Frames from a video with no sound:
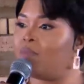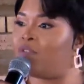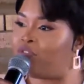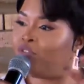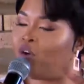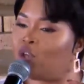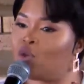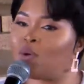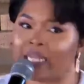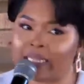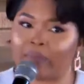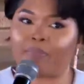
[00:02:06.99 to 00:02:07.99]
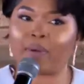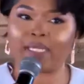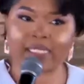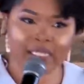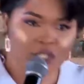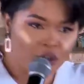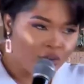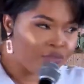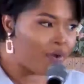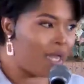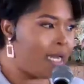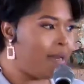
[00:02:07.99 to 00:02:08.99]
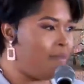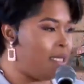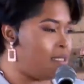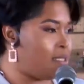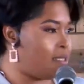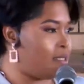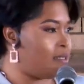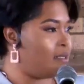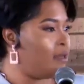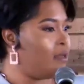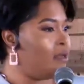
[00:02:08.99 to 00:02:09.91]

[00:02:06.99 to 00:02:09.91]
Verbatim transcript: before you in the presence of your enemies.